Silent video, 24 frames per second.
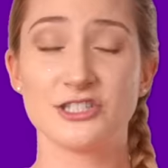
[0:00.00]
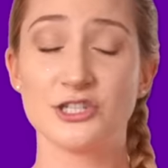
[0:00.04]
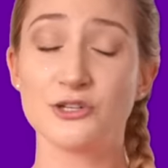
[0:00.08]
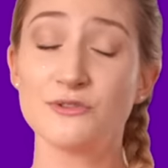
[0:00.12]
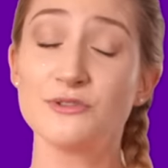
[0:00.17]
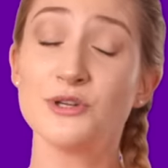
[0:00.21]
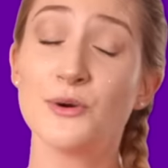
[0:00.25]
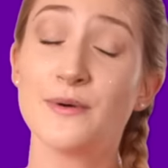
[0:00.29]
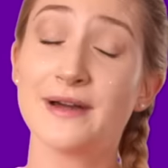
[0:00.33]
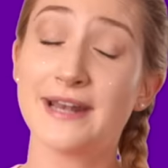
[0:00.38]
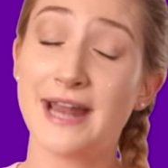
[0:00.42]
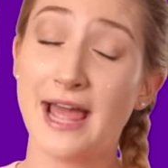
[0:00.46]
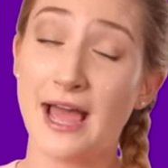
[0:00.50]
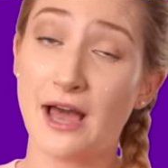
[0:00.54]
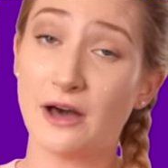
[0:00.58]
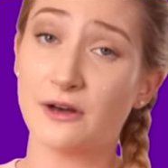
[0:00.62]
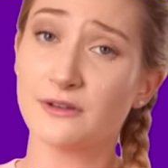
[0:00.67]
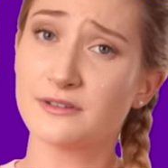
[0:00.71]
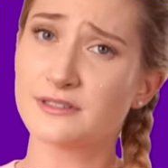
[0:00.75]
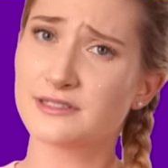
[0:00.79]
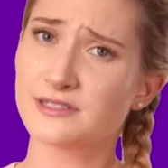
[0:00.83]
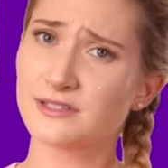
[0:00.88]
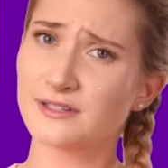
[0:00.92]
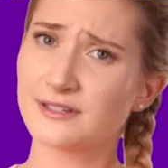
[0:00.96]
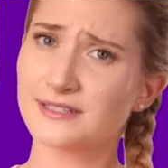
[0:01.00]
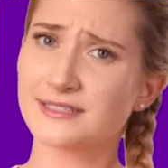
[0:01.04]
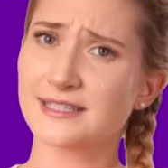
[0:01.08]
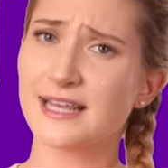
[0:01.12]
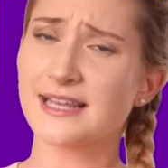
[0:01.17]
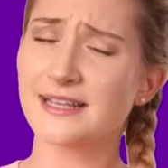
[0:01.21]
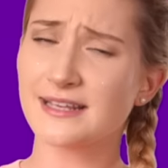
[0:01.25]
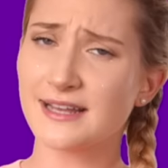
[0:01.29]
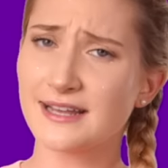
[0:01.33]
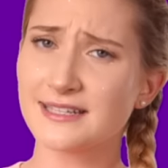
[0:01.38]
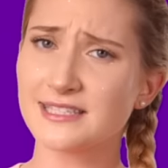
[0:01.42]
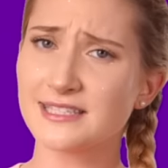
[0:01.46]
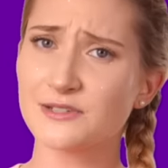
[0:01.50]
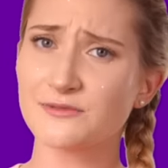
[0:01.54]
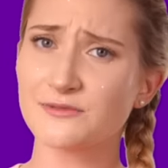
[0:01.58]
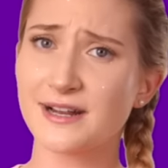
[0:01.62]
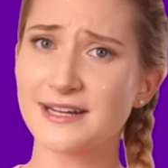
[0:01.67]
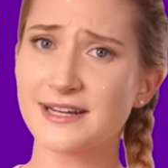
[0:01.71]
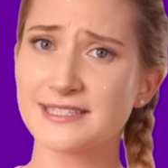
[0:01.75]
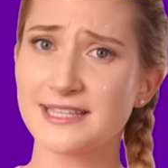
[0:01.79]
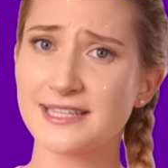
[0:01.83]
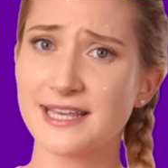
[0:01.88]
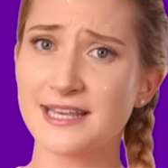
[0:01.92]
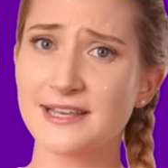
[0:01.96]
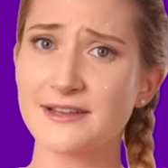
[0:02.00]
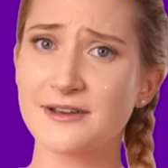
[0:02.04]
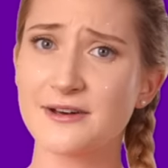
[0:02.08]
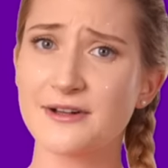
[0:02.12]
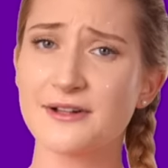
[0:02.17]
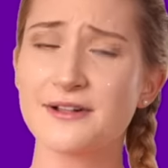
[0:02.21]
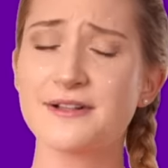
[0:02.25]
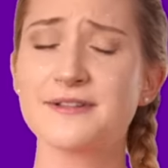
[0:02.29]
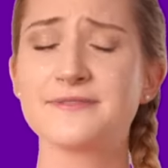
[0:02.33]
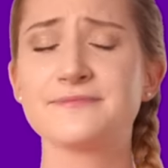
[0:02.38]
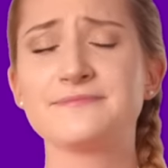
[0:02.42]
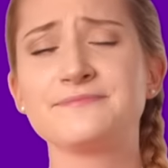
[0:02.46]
Do you know what else looks like Cousin Rectangle?